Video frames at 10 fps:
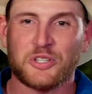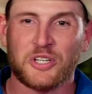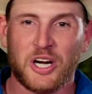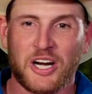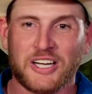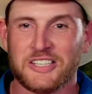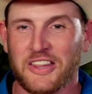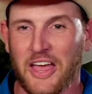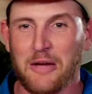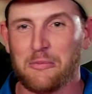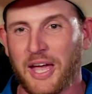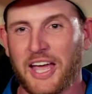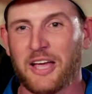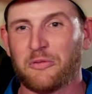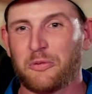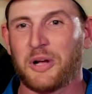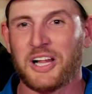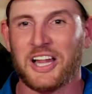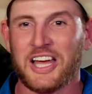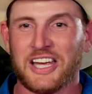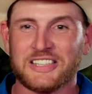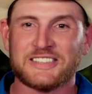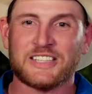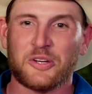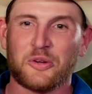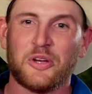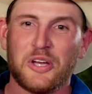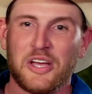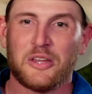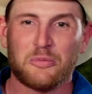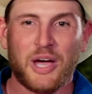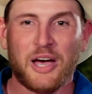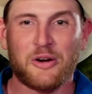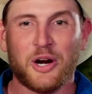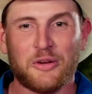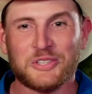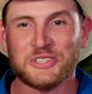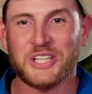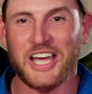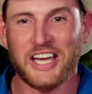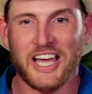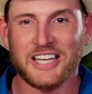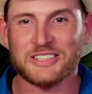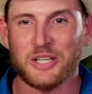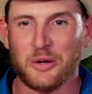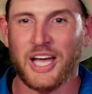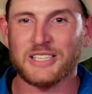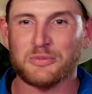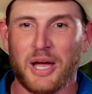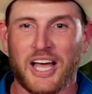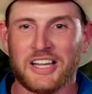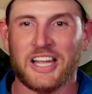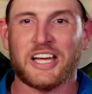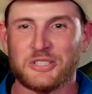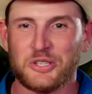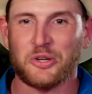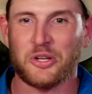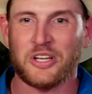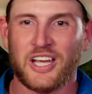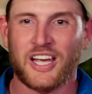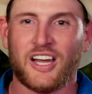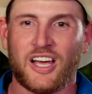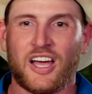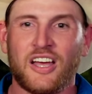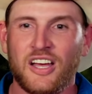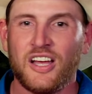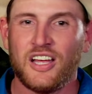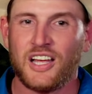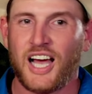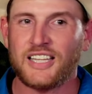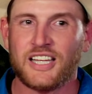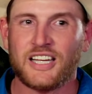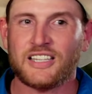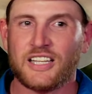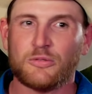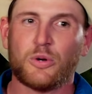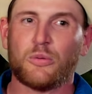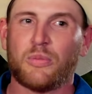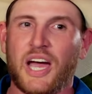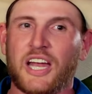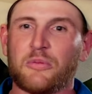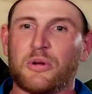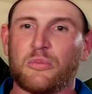to Derek to that man for McLean. So the power of the snake has a backlash to it, and I think that will bite him in the